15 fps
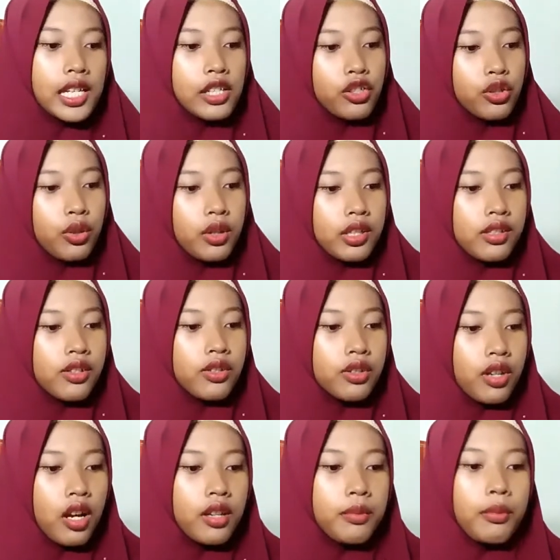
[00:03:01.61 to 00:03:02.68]
shouldn't
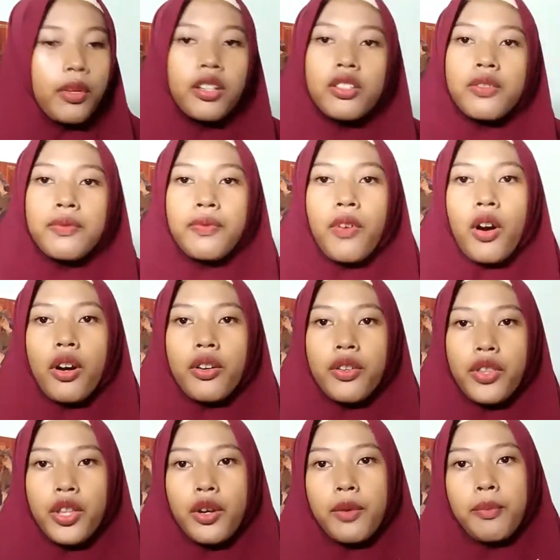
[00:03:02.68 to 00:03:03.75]
start much
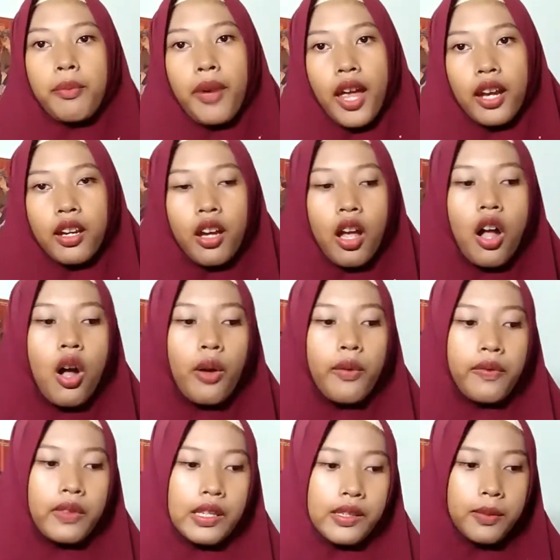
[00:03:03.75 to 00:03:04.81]
further back of
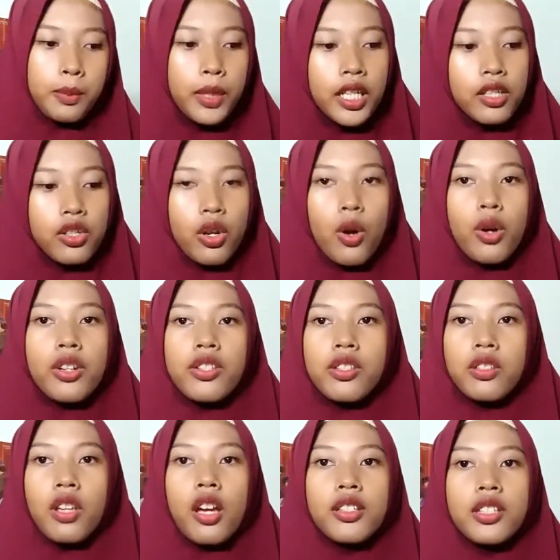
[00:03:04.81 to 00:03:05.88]
the speech or
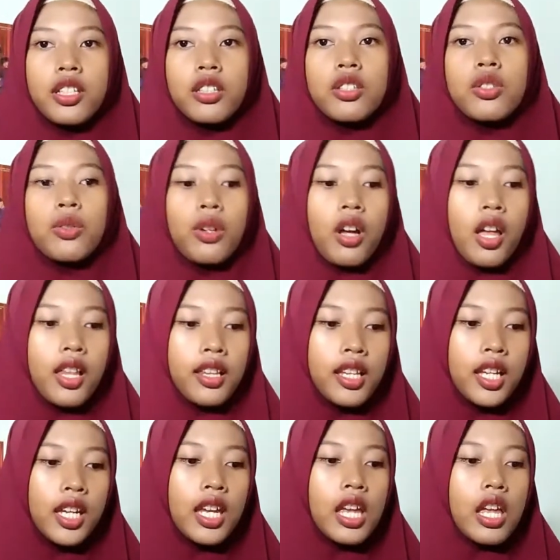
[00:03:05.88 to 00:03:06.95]
starting too
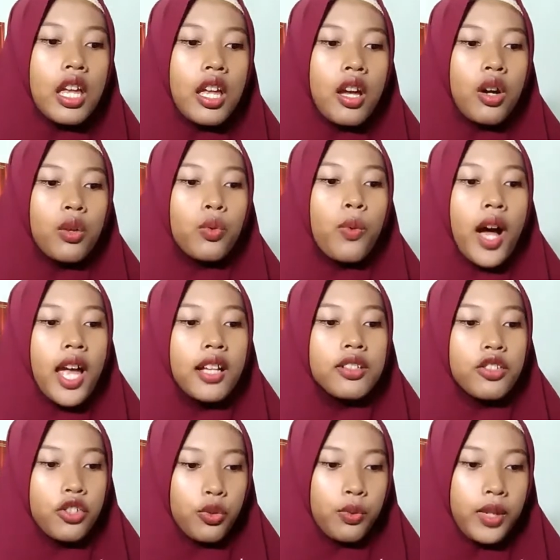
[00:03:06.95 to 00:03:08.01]
early while
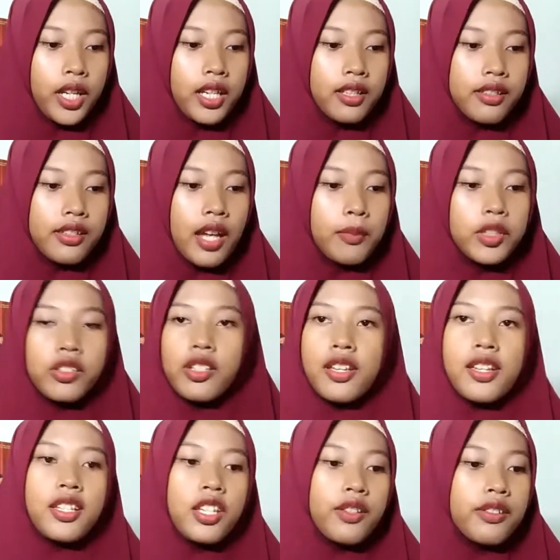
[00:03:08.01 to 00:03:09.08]
doing
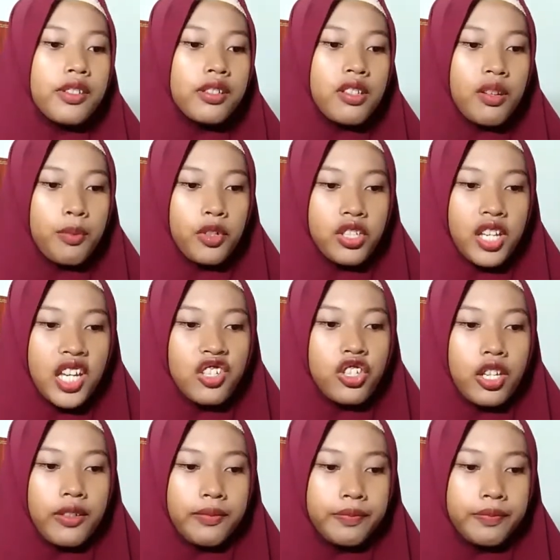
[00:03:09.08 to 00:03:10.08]
simultaneous interpretation.